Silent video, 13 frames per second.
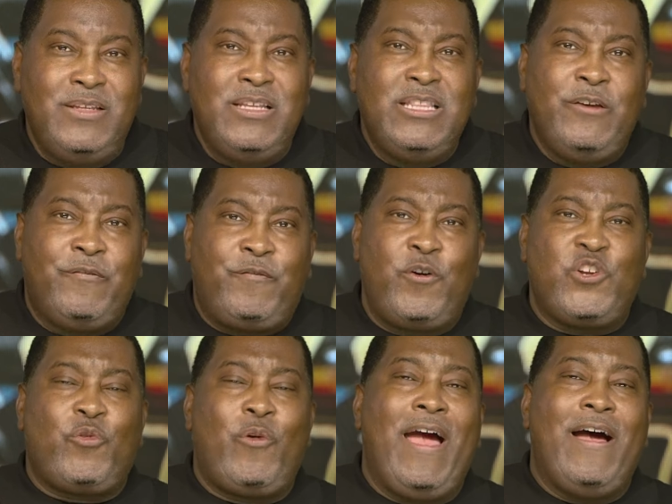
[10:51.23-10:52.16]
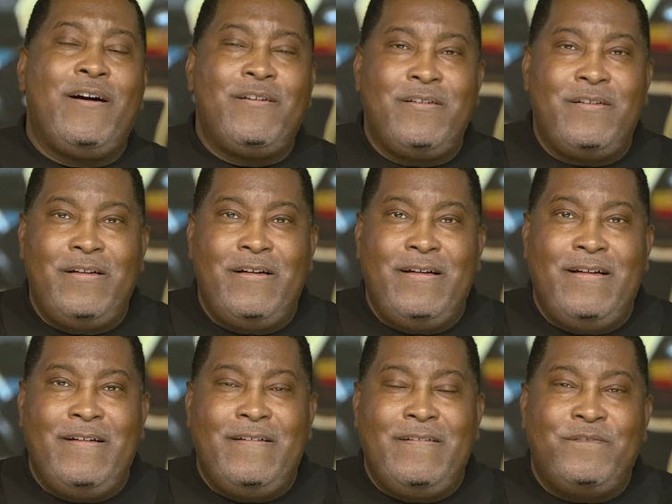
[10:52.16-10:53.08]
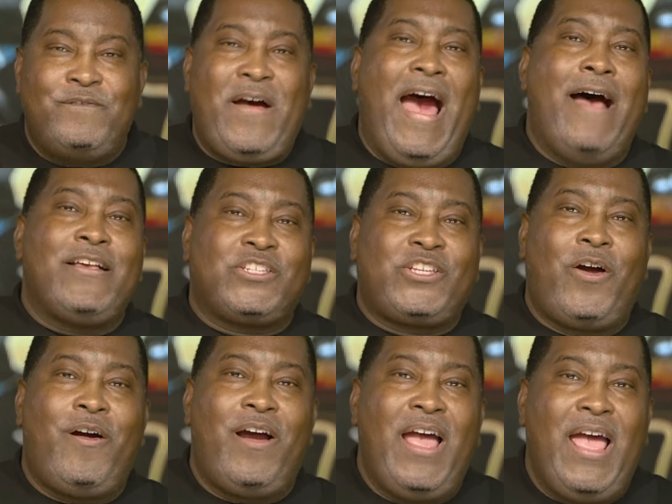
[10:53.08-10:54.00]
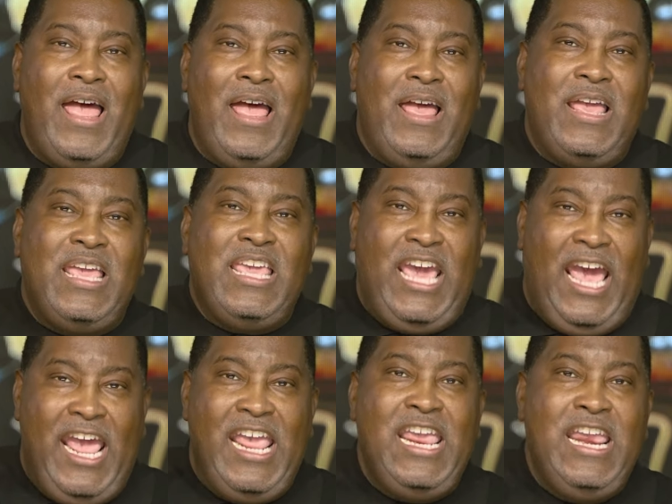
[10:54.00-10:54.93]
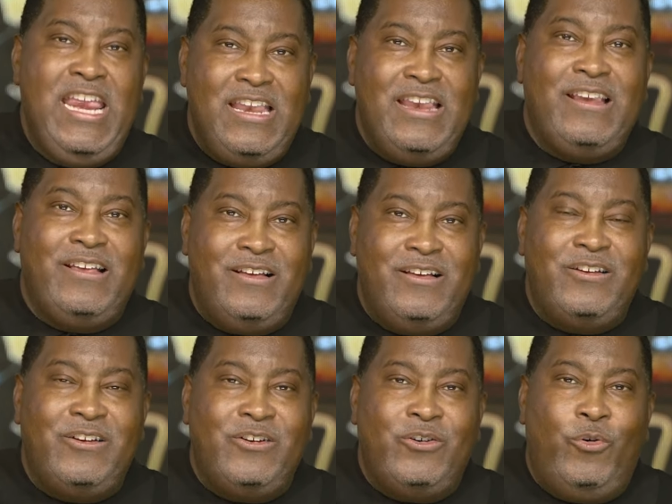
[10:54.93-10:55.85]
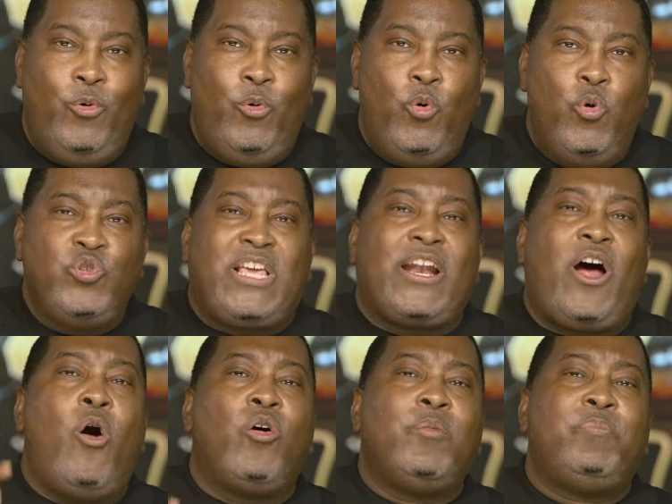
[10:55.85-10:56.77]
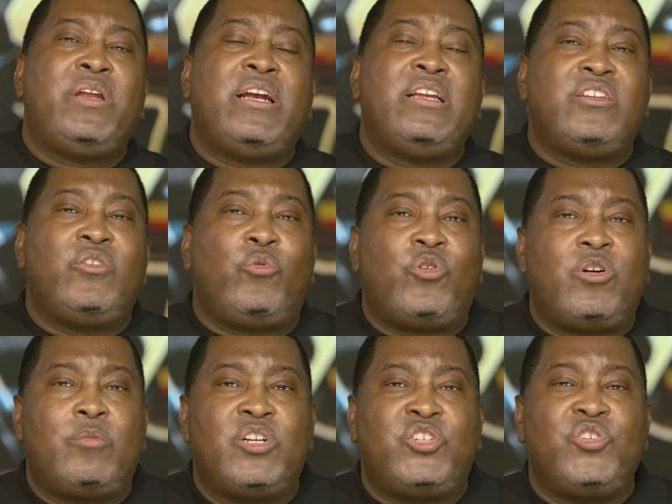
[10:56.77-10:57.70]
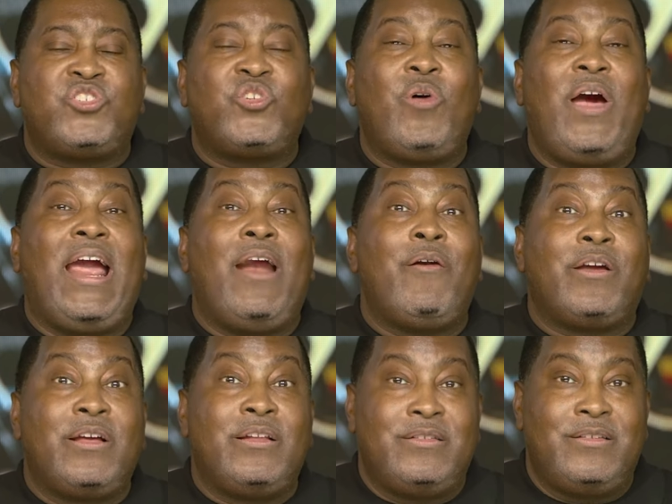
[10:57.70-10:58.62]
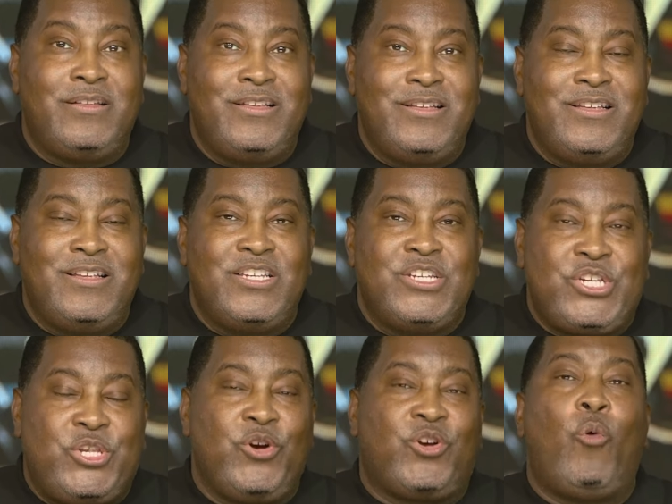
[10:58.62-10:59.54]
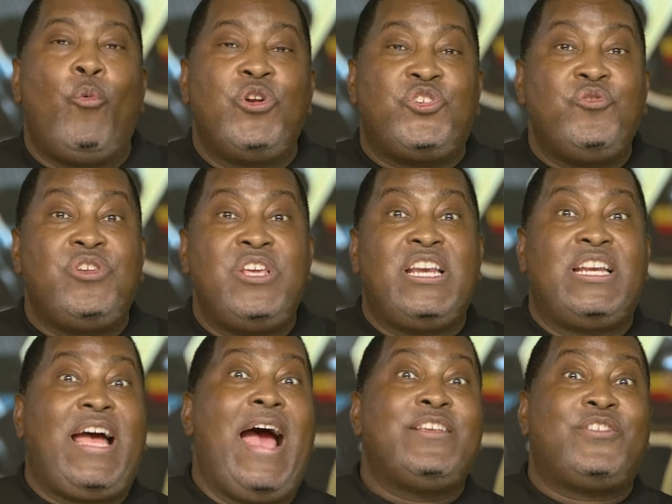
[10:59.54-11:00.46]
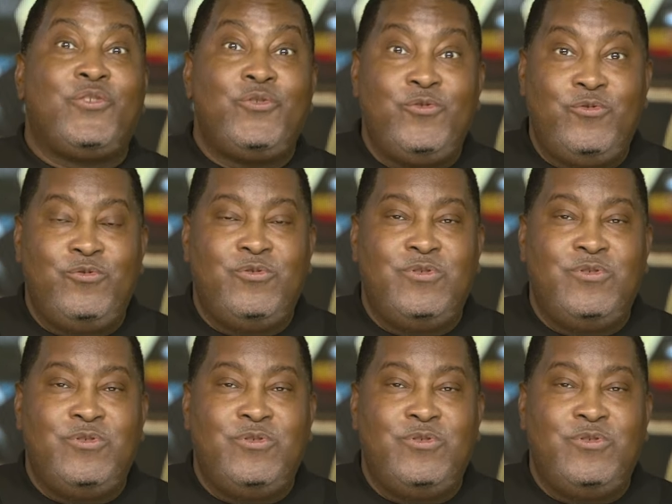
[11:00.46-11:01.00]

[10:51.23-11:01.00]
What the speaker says: The first round, five-star Kane, who's got all the bitterness in the world, but you're so arrogant, stuck on what you did in high school,